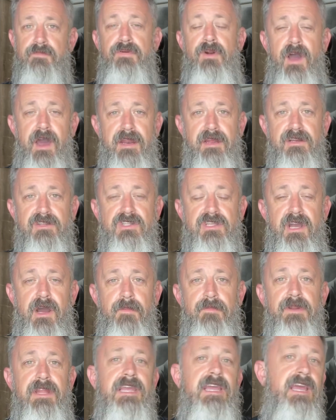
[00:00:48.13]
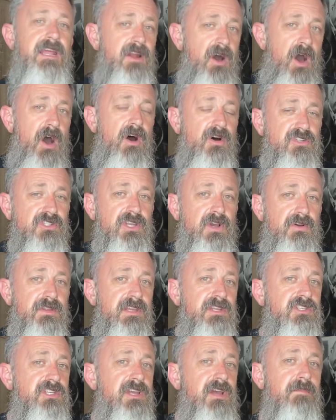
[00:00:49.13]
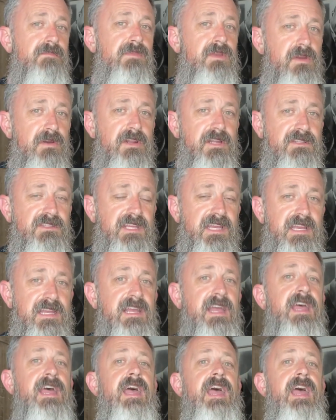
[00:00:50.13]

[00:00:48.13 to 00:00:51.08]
Products Company and also this community